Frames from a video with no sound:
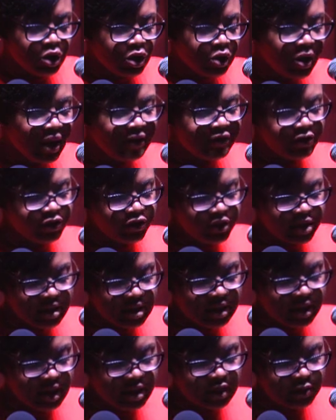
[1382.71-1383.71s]
you have
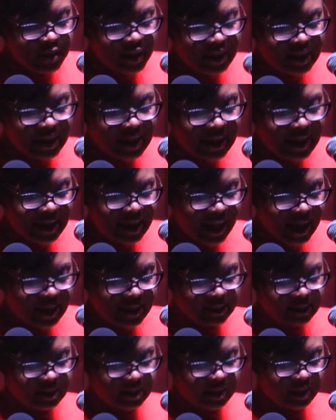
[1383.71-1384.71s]
treated us with
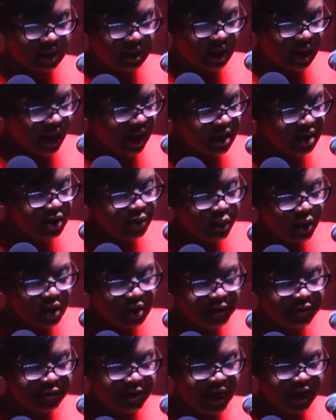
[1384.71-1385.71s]
neglect, and you
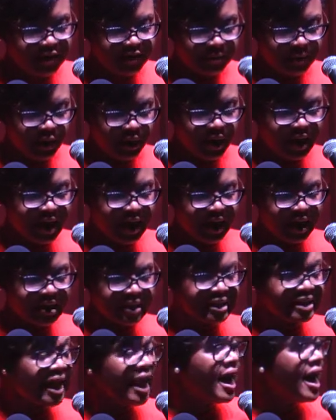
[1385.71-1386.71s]
want five more
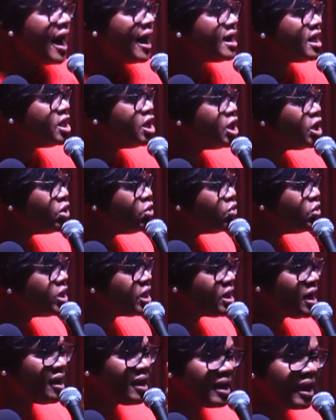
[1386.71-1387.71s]
years. And in
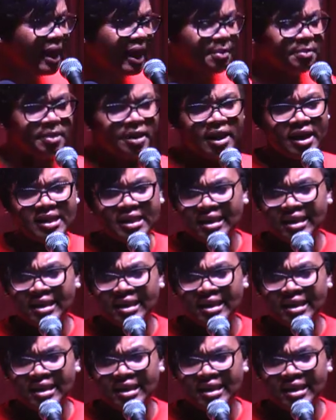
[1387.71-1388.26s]
usual Kamla